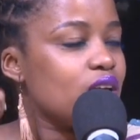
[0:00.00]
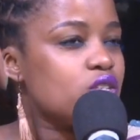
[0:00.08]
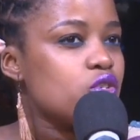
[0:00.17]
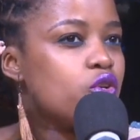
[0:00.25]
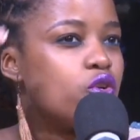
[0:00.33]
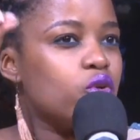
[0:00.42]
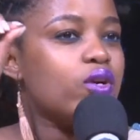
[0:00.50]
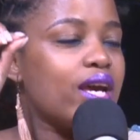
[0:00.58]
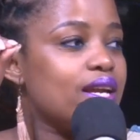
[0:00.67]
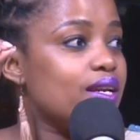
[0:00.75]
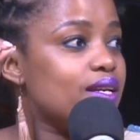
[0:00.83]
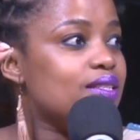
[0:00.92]
to look
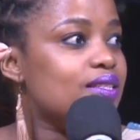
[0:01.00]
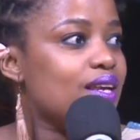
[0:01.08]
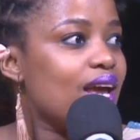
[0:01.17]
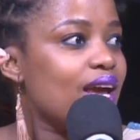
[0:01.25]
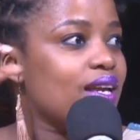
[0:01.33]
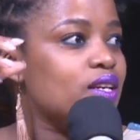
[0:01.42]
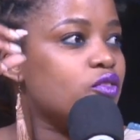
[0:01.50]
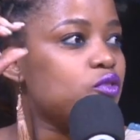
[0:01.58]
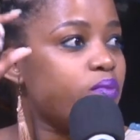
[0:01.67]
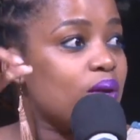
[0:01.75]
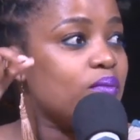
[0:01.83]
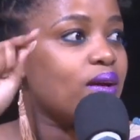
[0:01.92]
at it and
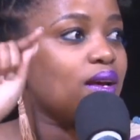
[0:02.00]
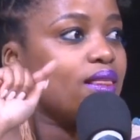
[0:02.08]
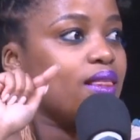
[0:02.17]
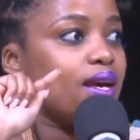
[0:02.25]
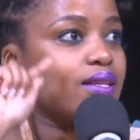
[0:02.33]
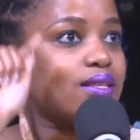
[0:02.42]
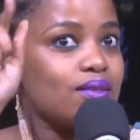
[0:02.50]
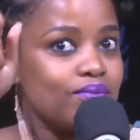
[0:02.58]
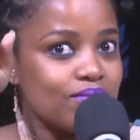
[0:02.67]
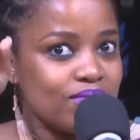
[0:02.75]
remember that